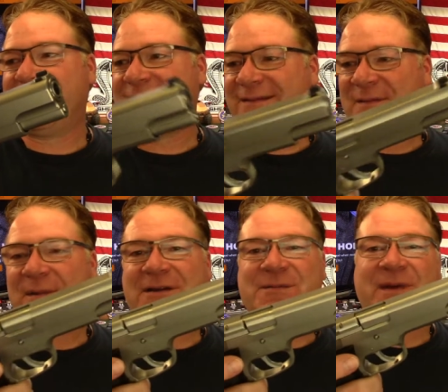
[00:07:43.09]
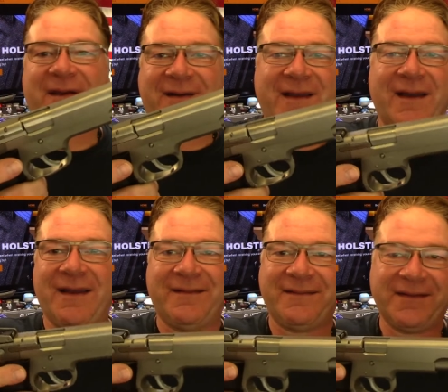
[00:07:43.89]
This is a much bigger
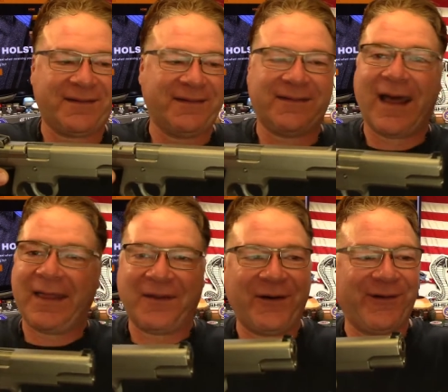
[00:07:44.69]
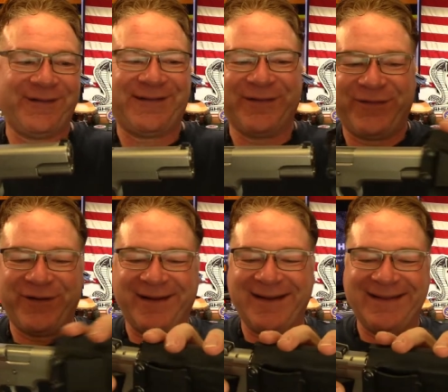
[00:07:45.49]
gun. This is not the holster
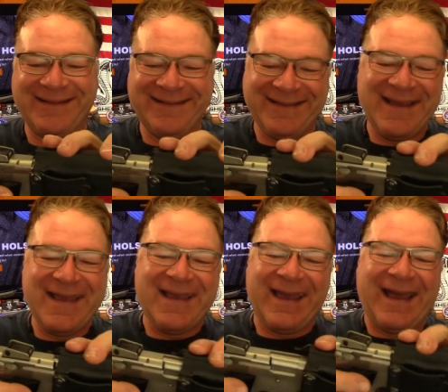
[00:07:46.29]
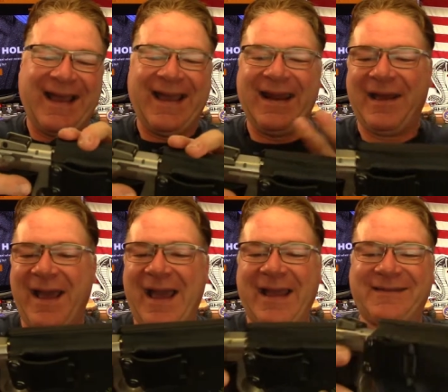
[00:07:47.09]
for it. And uh,
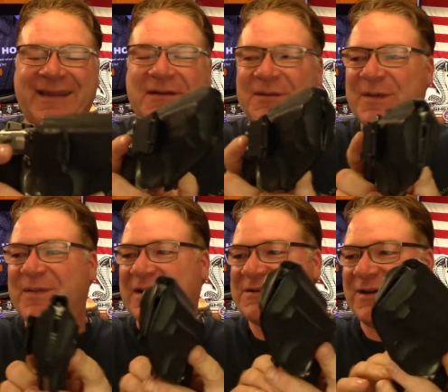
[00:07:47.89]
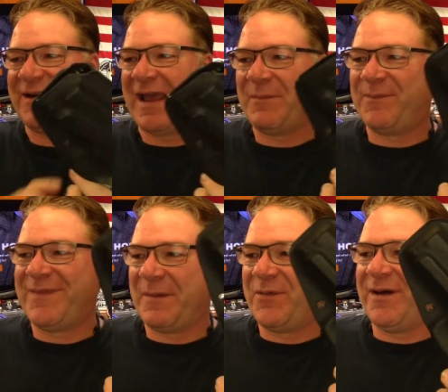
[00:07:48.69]
I, I sent him a picture and I,
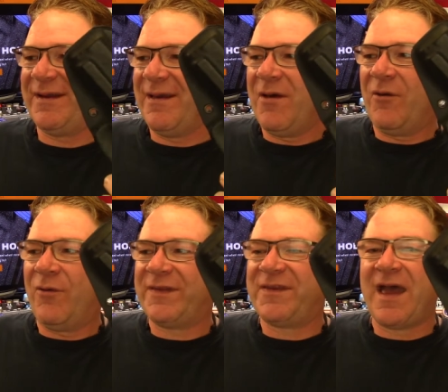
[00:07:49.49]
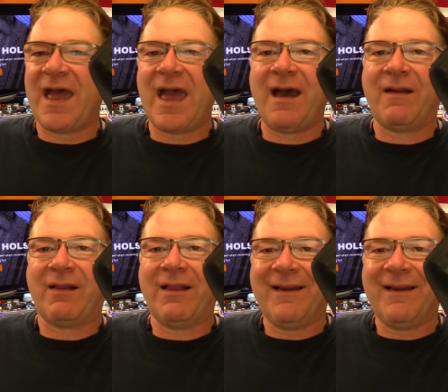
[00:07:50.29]
I put, what the hell?